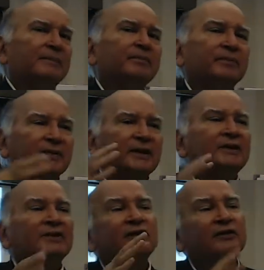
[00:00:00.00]
This
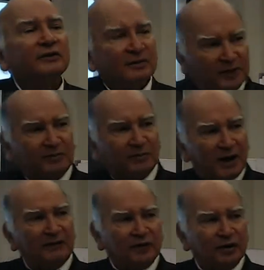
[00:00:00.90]
is, in my
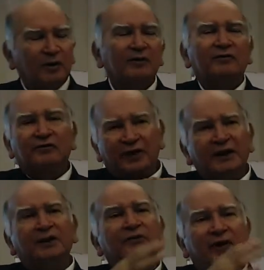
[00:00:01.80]
view, a very,
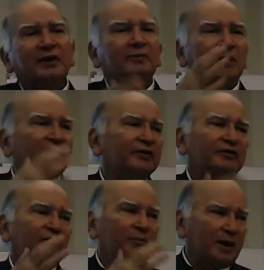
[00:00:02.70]
very powerful
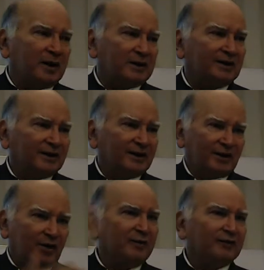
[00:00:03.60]
part
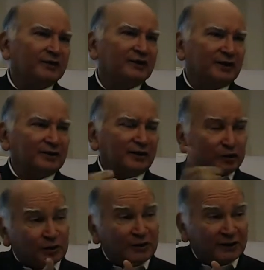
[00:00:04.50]
of this. The two
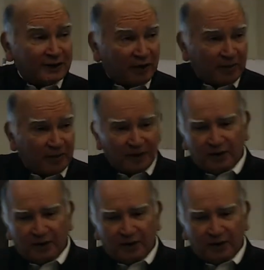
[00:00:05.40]
things have happened now.